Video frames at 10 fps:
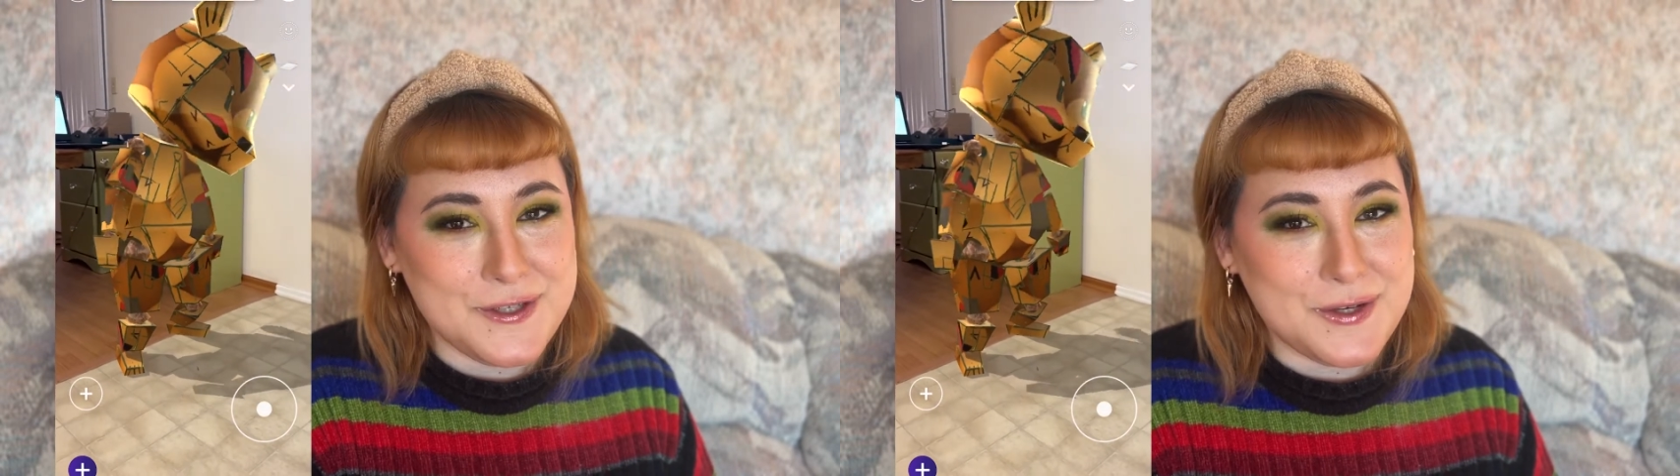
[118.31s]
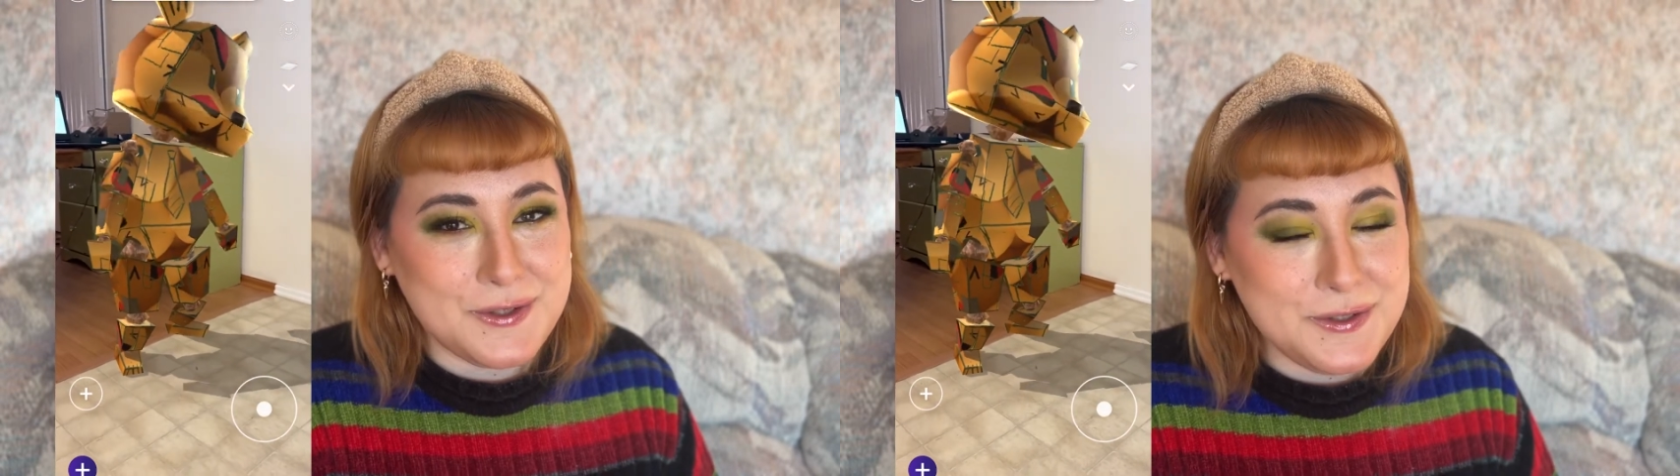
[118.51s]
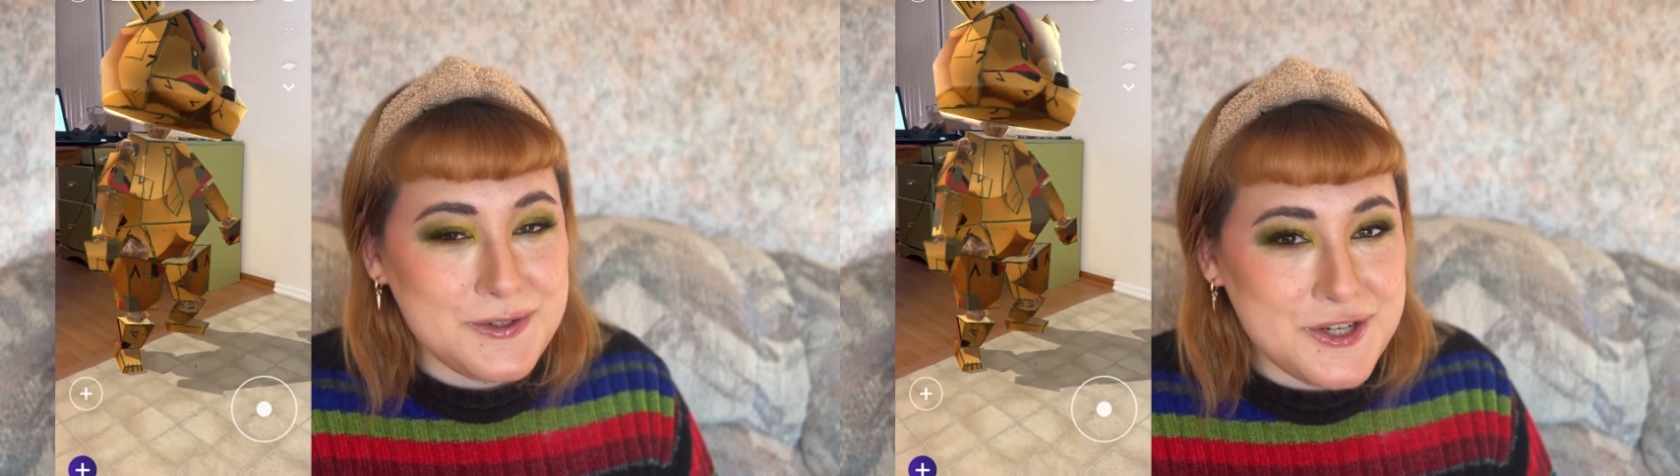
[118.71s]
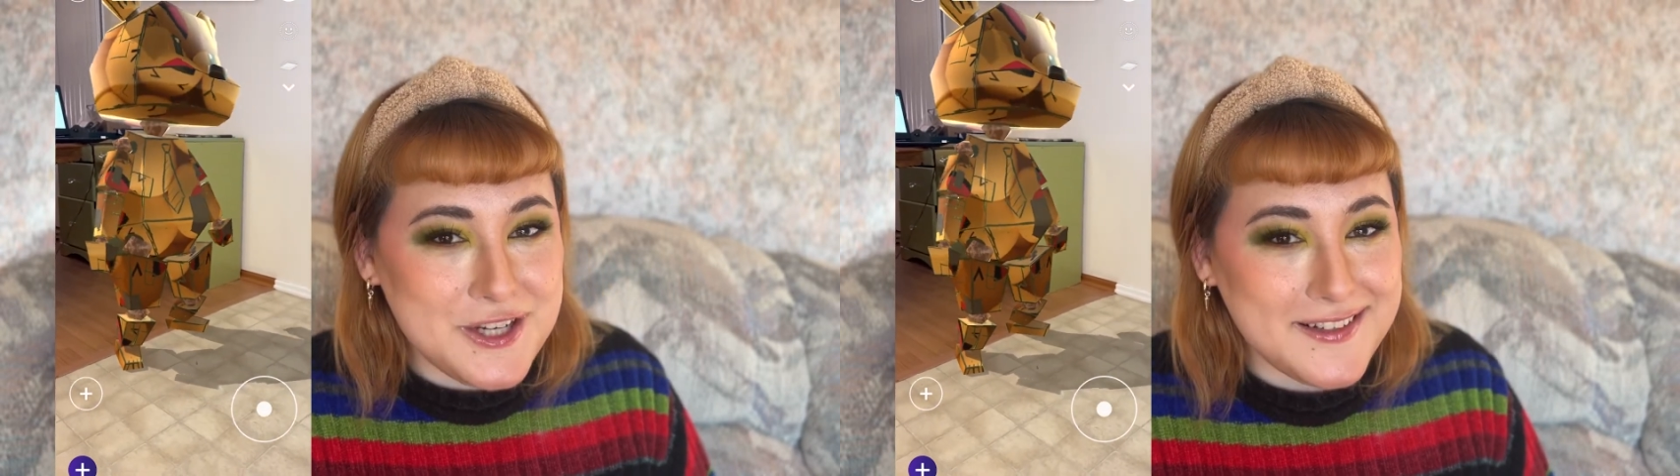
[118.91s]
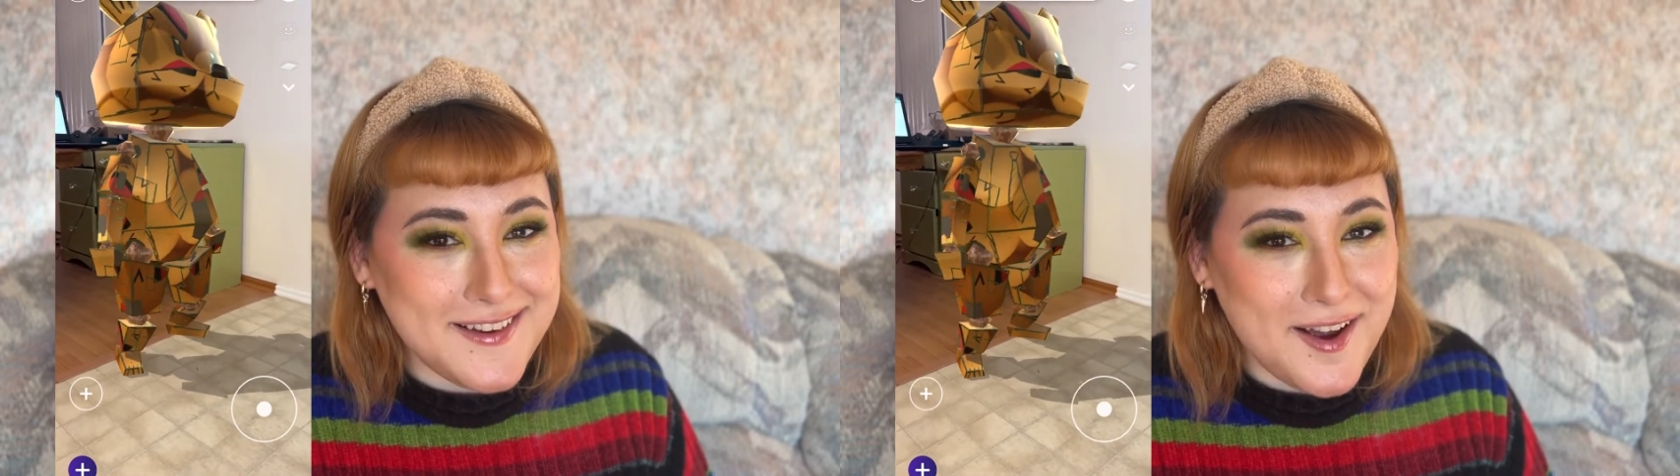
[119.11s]

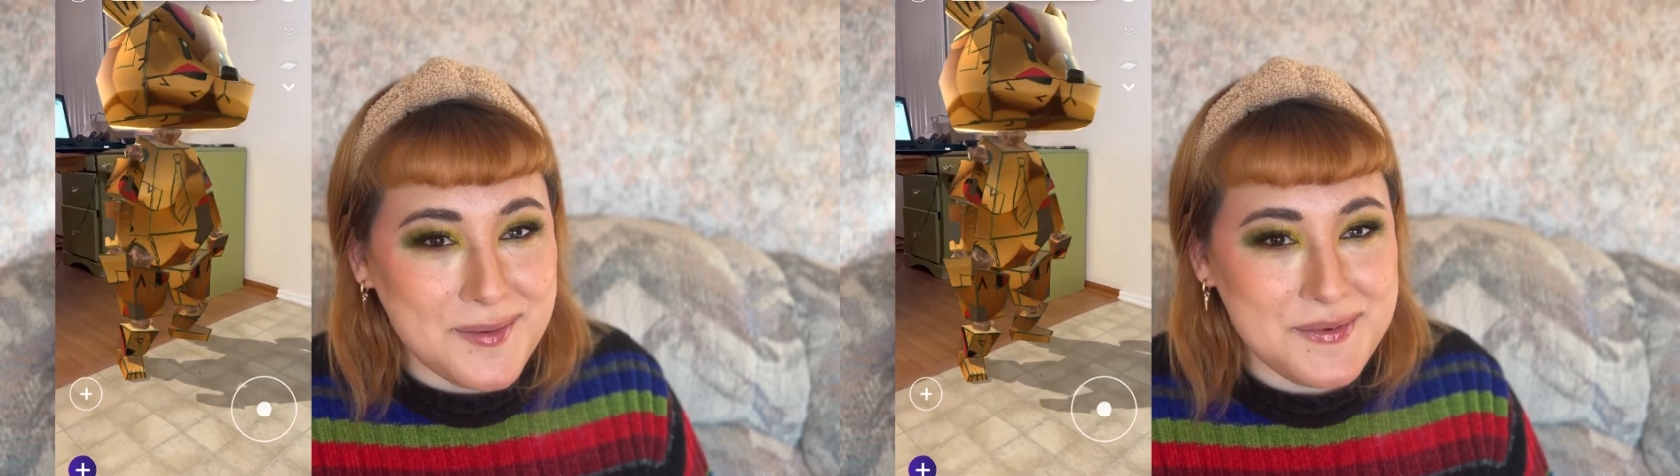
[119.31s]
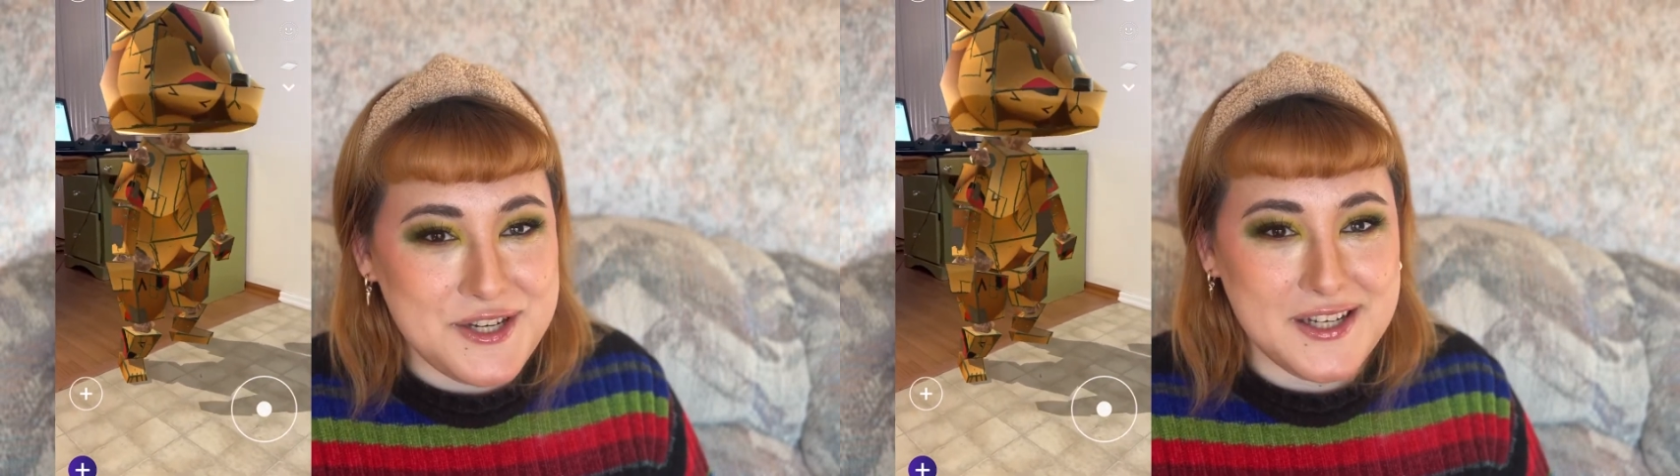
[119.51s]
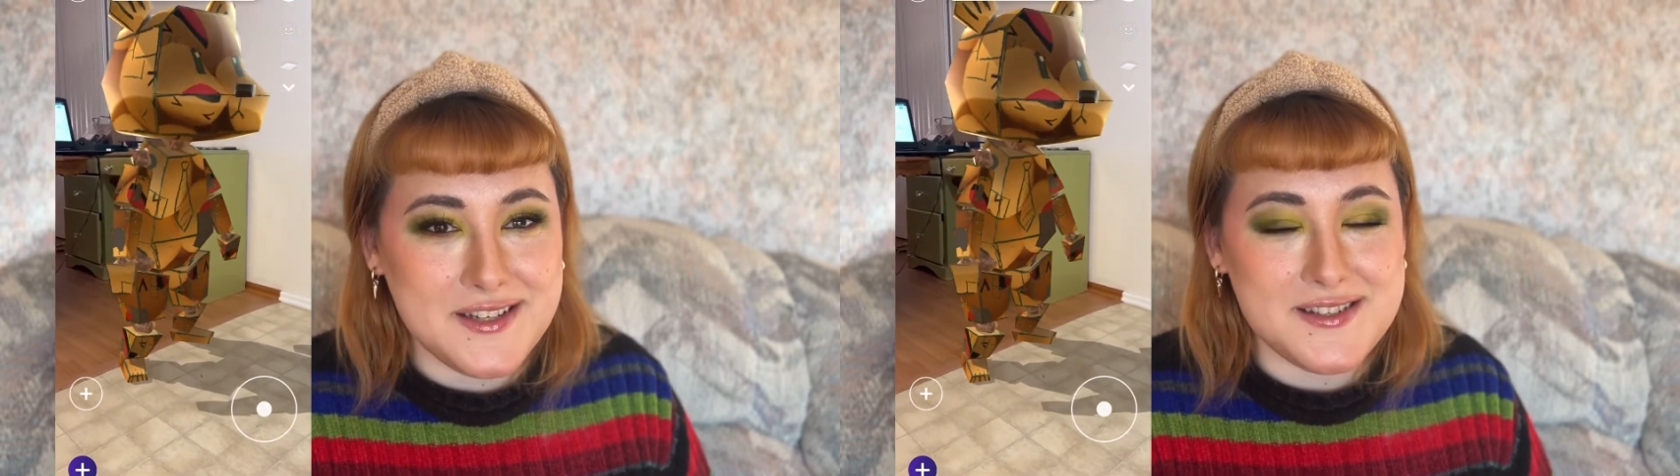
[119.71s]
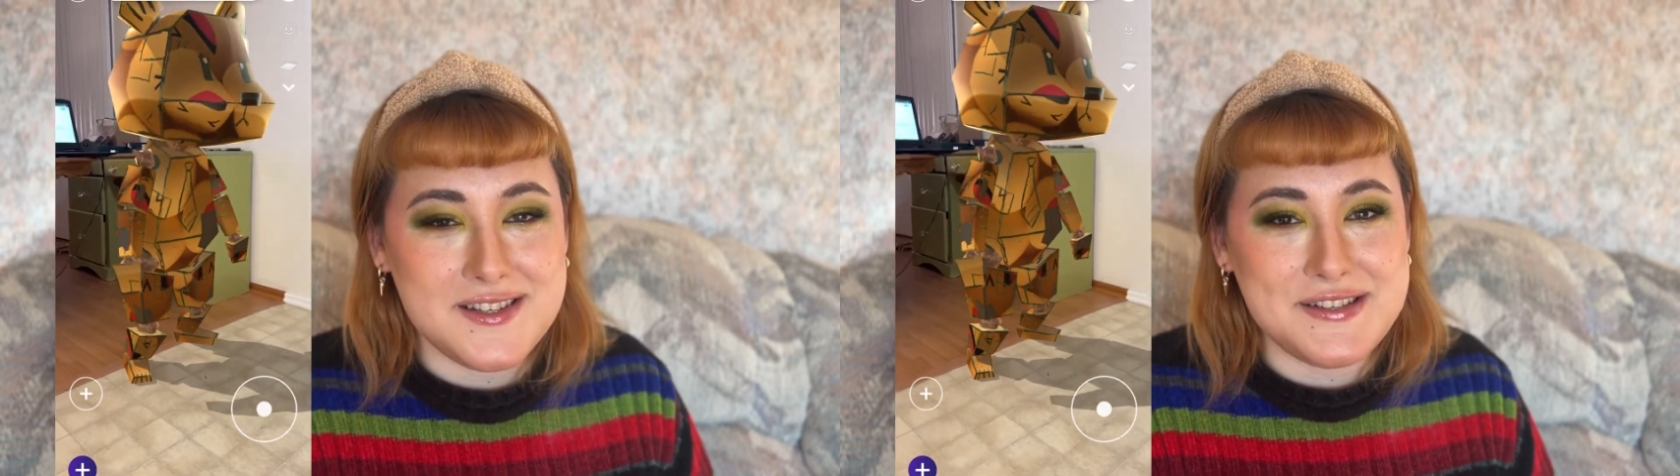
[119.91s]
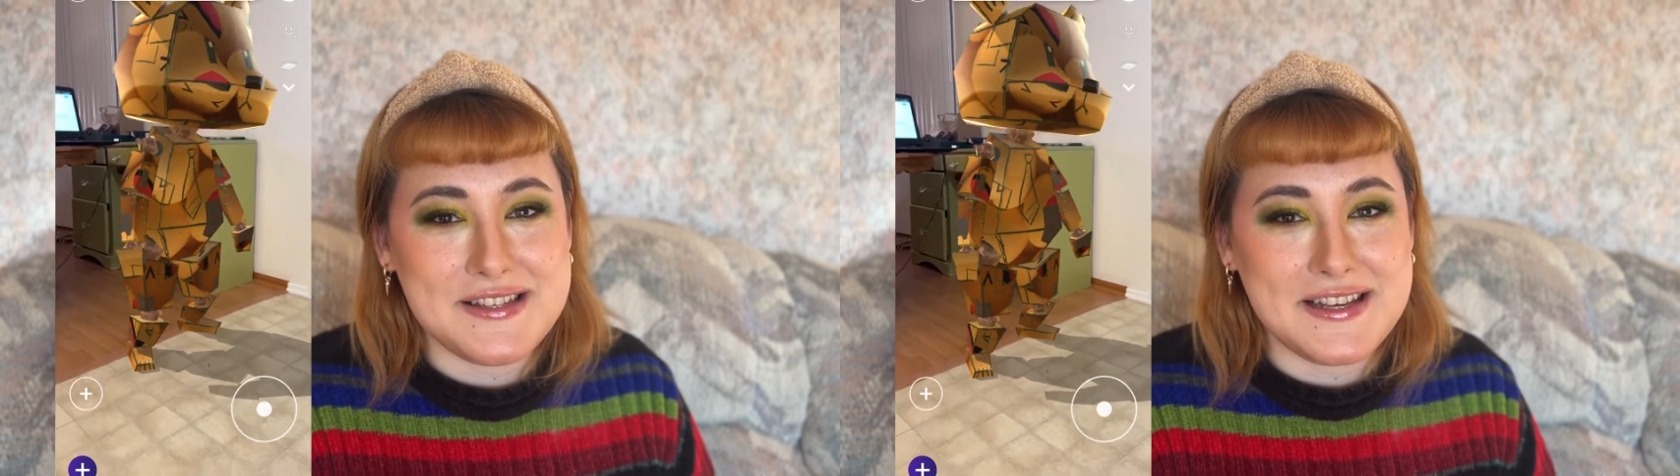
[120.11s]
occlusion options
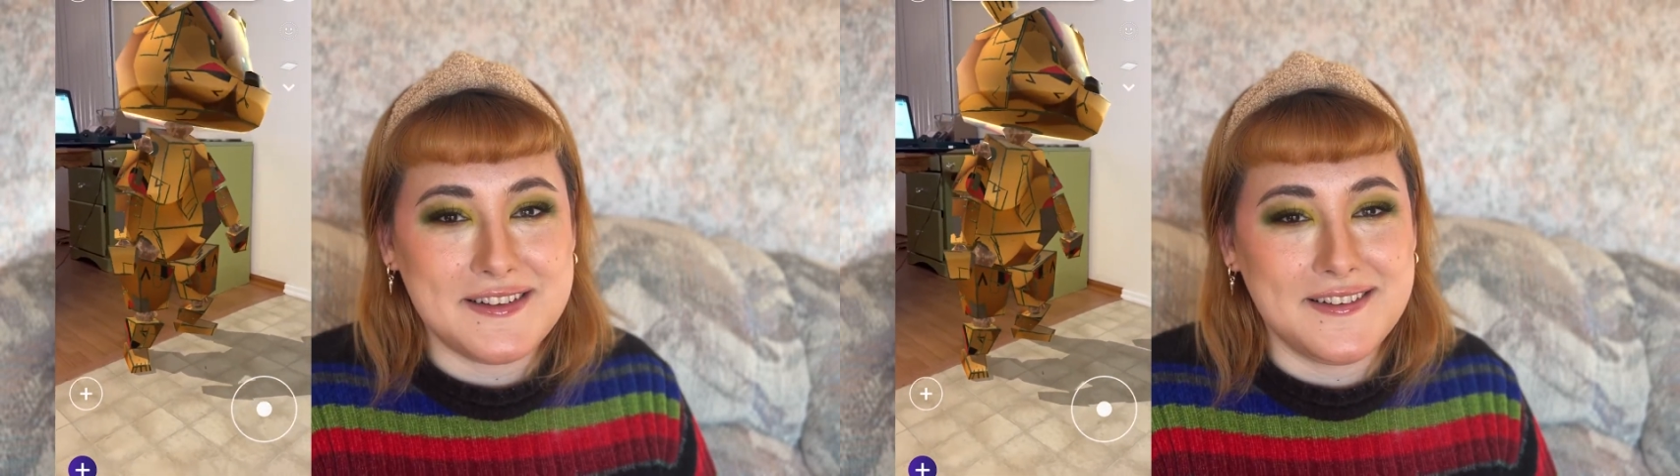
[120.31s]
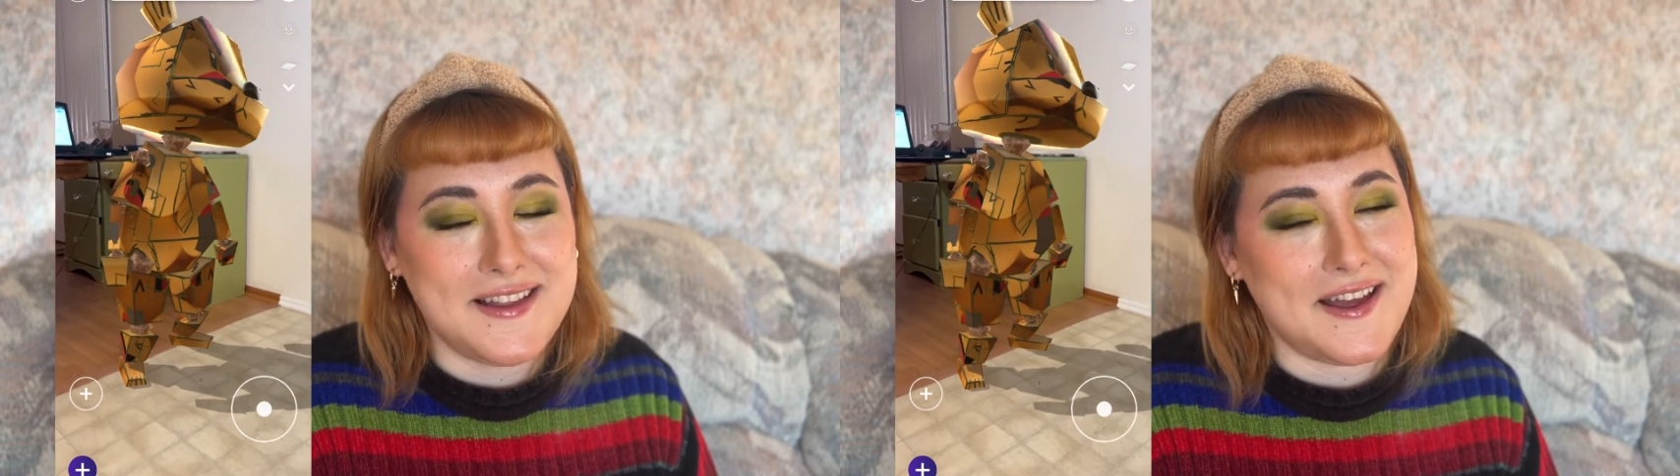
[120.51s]
using Lola,